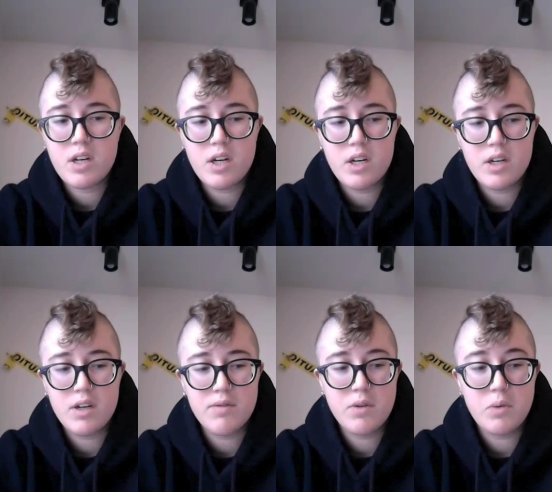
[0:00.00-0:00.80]
uh,
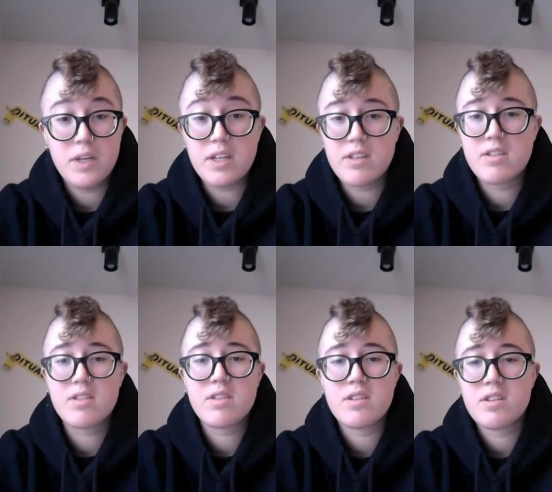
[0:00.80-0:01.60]
a few
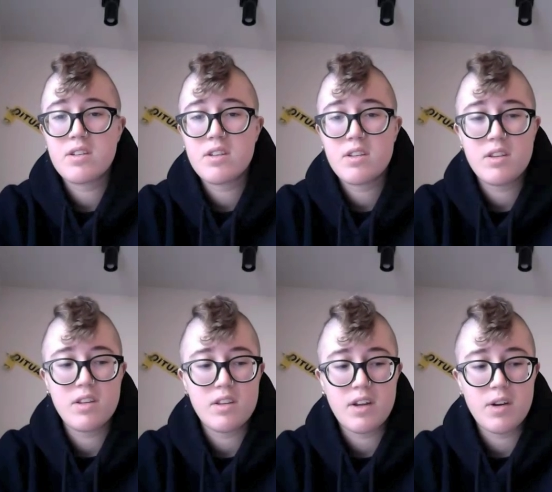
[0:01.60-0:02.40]
weeks
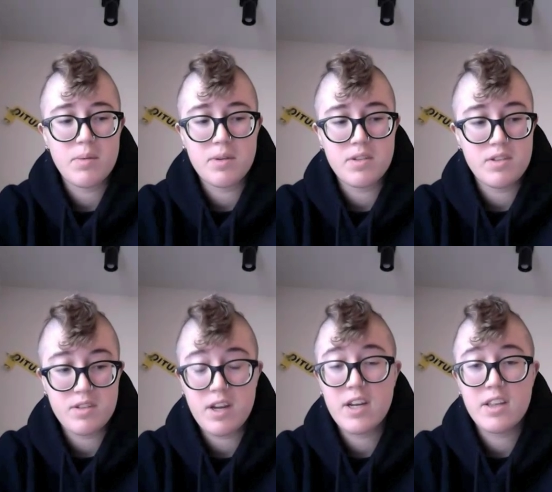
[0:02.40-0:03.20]
the therapist
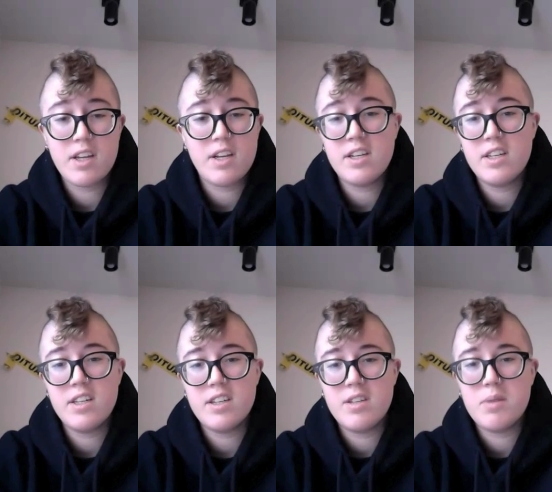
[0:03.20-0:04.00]
decided that he
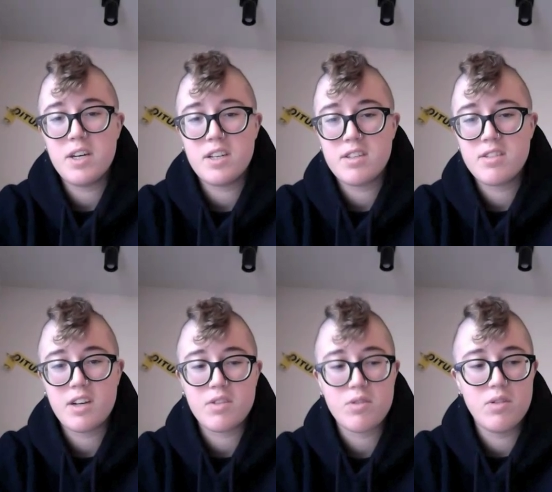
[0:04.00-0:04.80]
needed to be on
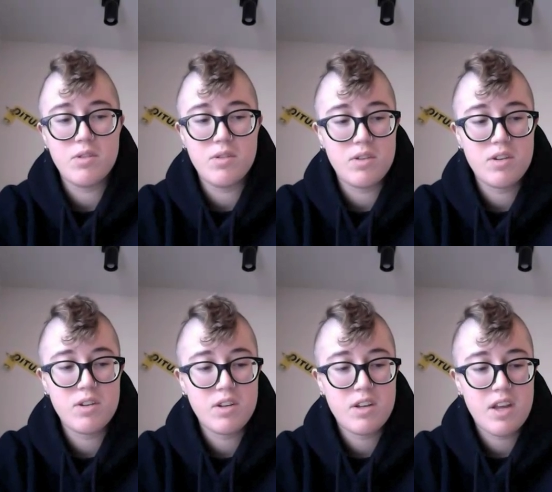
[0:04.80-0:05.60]
testosterone
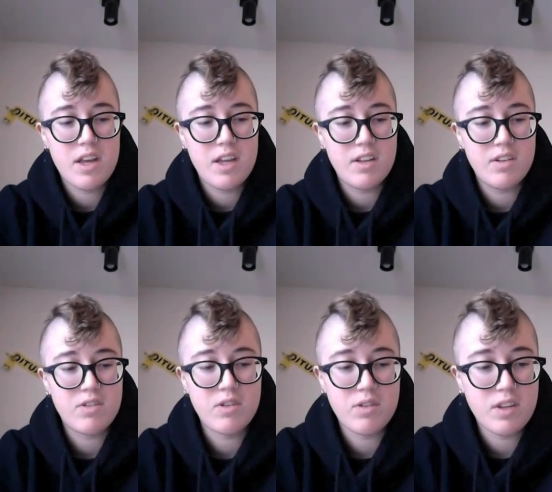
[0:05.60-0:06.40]
and
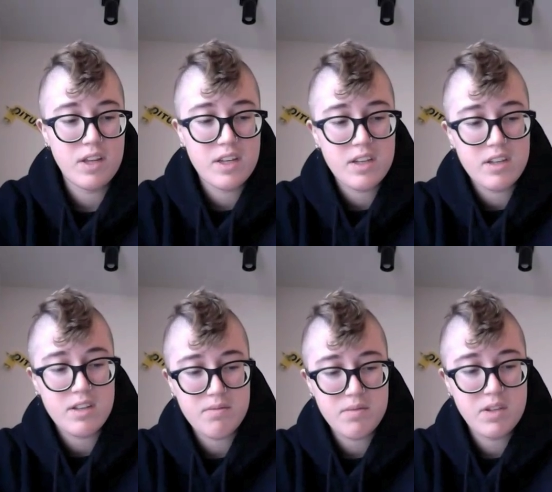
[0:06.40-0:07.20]
so like
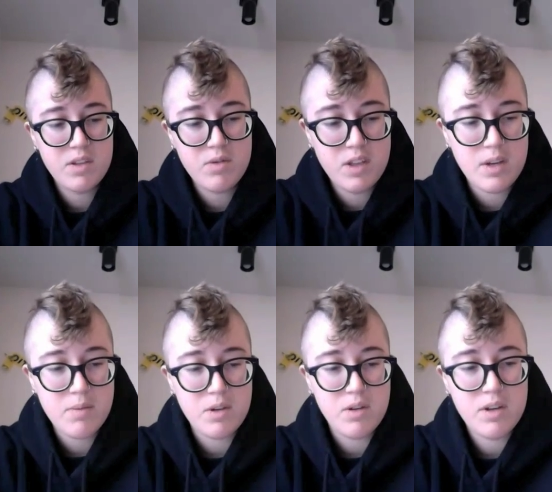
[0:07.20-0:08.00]
it's really up
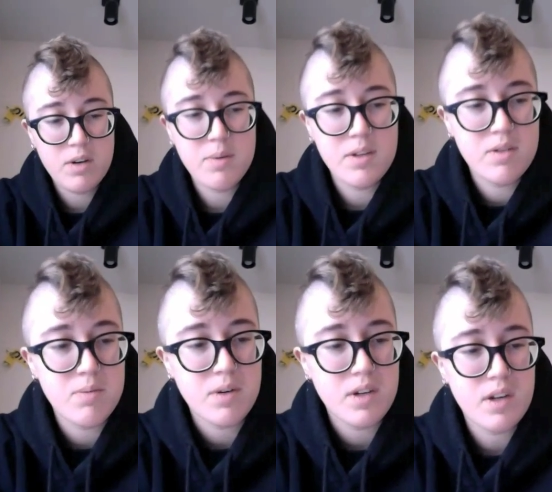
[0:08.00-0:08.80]
to your therapist
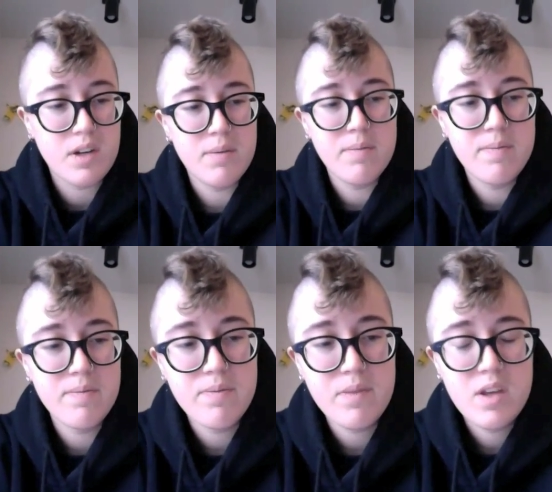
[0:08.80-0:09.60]
but um,
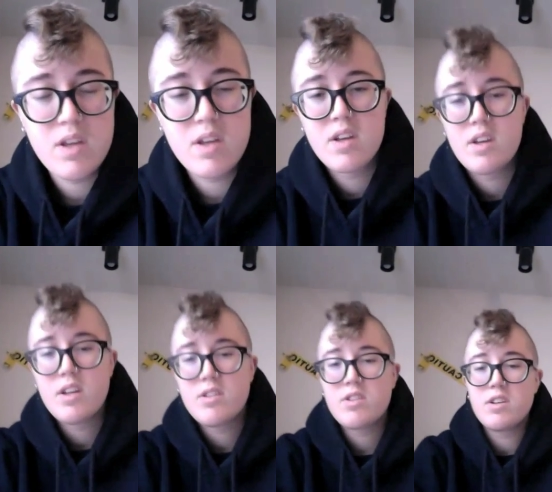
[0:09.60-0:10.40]

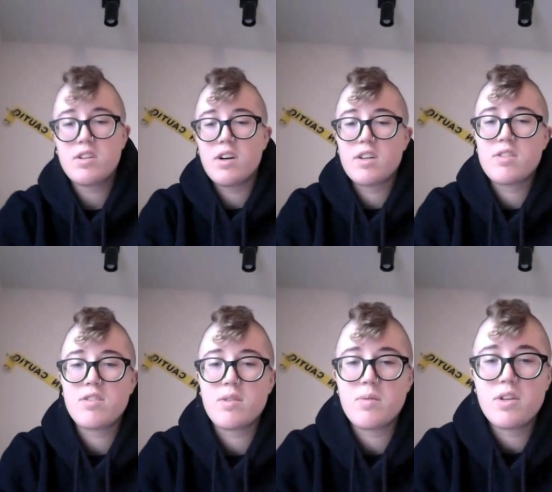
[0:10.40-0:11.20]
it's good to talk to
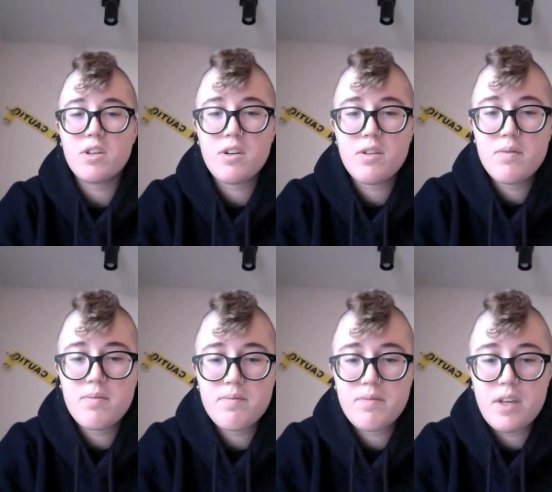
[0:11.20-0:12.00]
someone you know
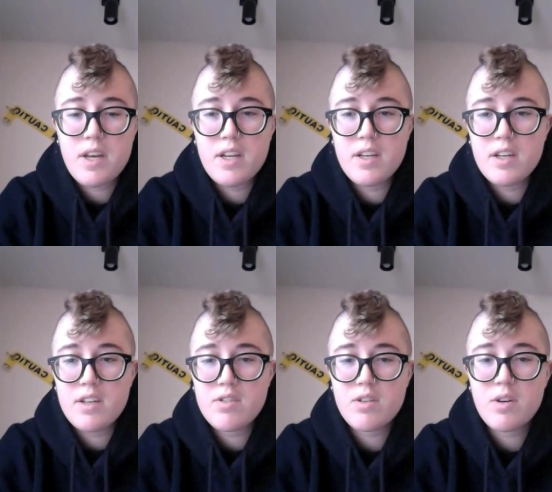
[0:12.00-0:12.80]
and
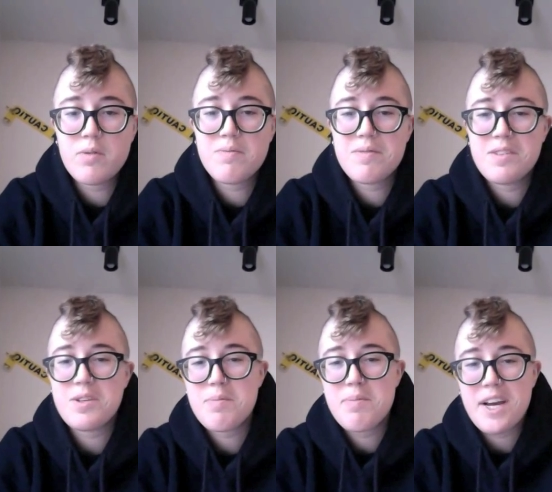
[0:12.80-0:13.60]
uh, so don't
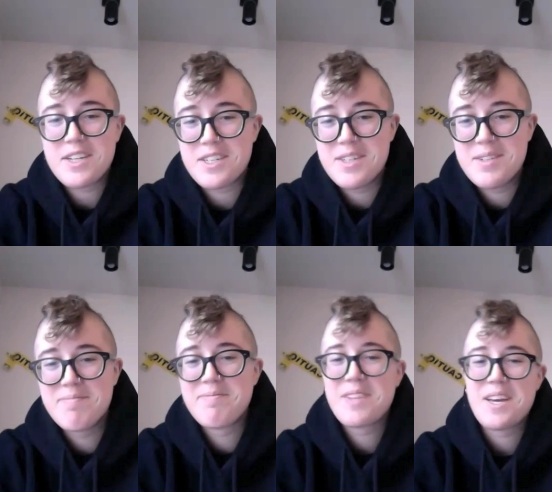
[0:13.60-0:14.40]
don't bash it
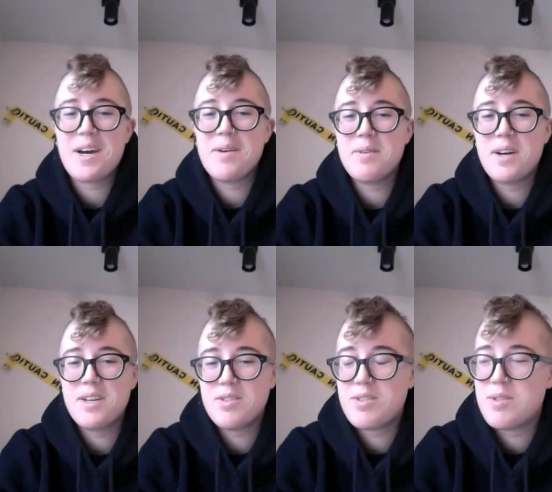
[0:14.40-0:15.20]
I, I
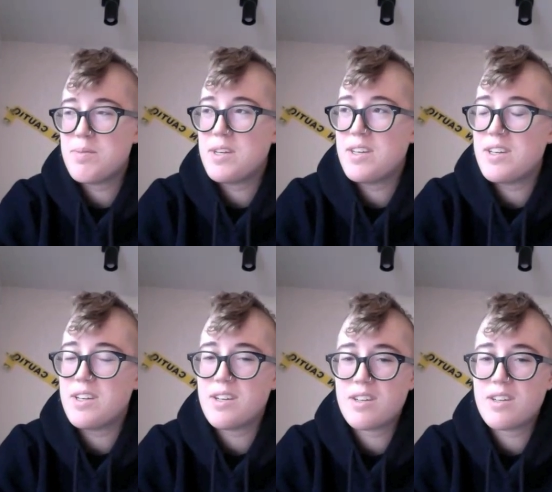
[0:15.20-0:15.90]
used to be